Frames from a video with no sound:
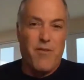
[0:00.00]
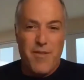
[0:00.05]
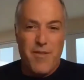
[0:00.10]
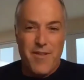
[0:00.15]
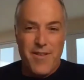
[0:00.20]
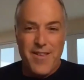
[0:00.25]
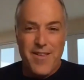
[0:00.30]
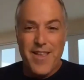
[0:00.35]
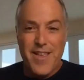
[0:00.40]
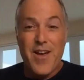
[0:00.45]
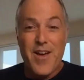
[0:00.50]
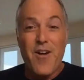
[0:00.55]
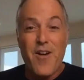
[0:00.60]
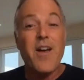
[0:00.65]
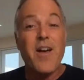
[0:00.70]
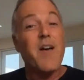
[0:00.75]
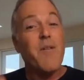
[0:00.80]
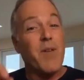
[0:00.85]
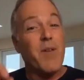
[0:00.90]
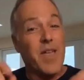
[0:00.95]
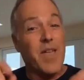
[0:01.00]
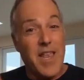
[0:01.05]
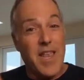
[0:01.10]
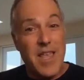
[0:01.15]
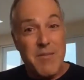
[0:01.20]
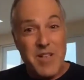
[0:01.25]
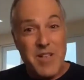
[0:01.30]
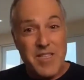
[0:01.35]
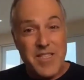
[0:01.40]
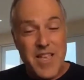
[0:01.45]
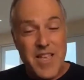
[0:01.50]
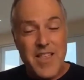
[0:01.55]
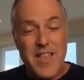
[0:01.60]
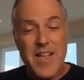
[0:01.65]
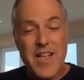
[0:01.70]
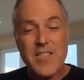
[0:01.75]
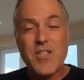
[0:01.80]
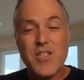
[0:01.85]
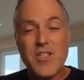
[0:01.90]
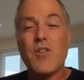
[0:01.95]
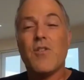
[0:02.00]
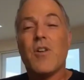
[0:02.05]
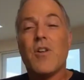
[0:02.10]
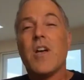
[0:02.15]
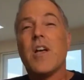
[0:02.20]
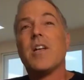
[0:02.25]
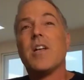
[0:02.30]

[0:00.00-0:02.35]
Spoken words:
get emails like that too.